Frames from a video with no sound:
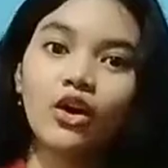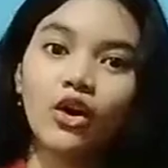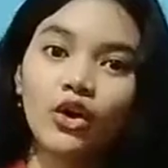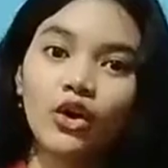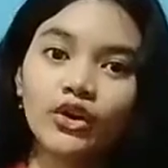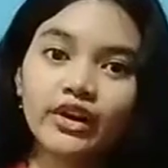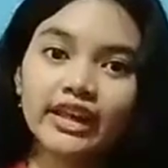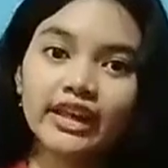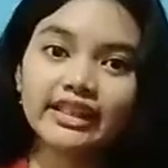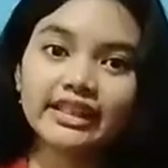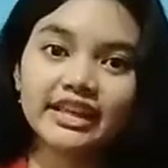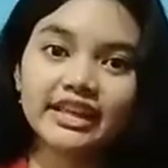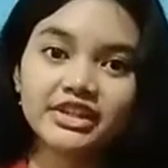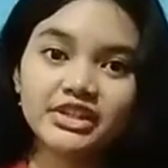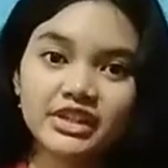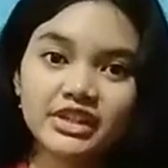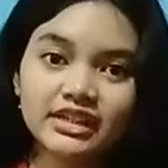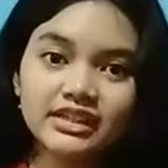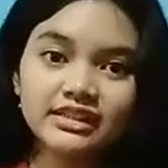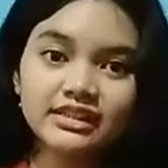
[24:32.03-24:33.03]

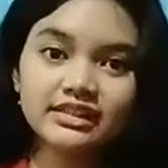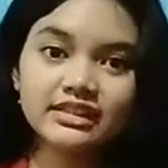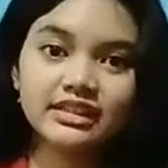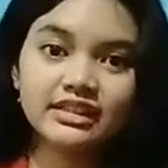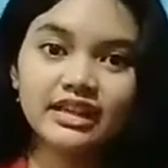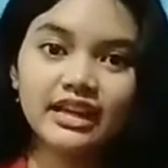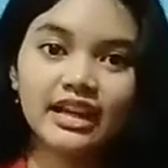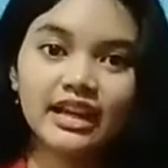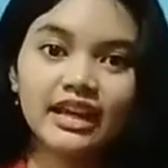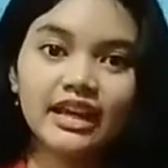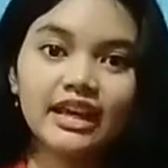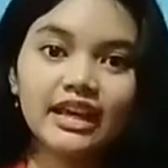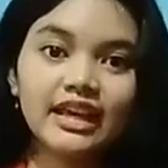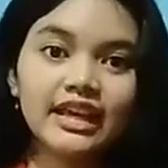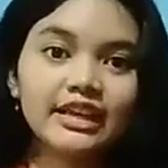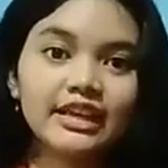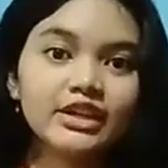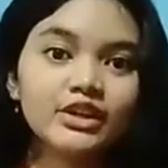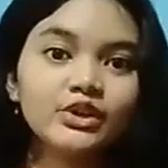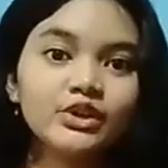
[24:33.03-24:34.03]
Orientation
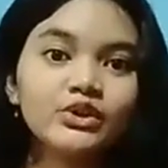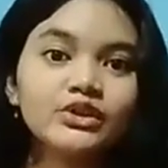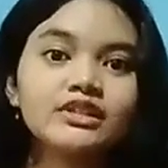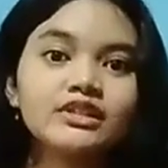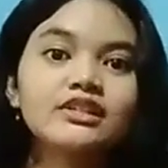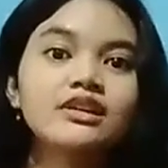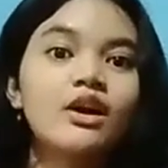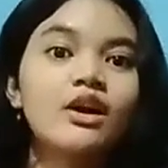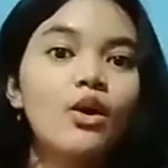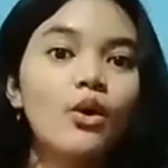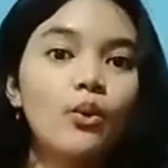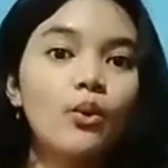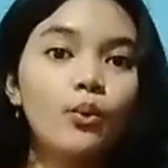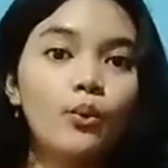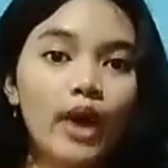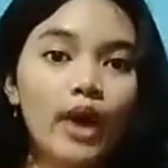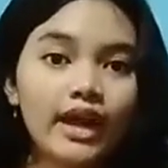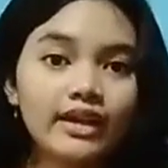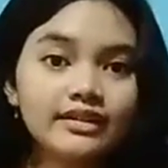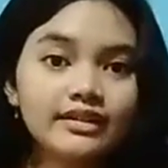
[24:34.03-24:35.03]
include
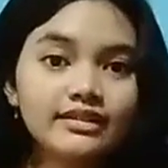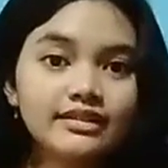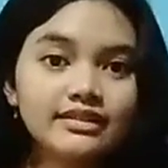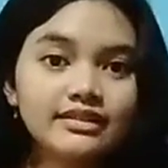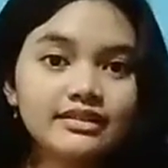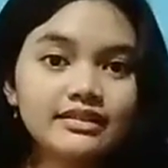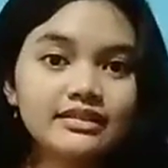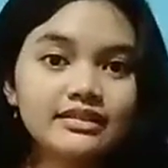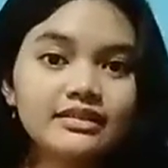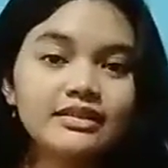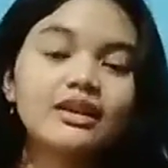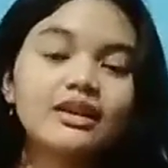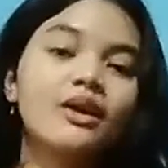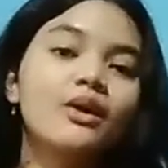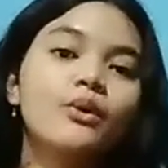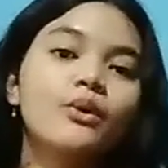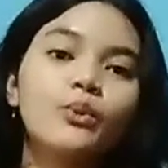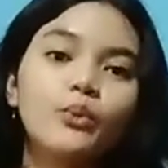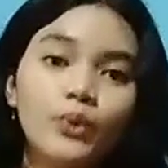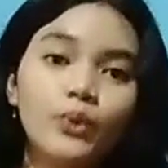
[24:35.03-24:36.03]
when,
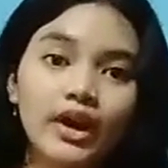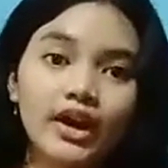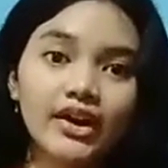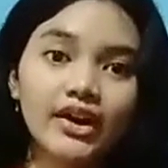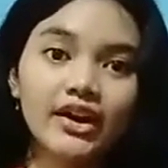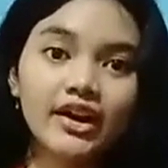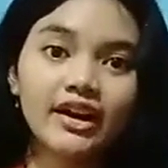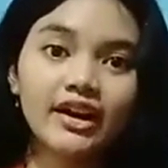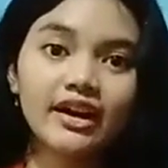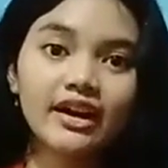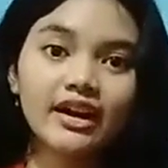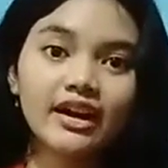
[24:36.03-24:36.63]
where,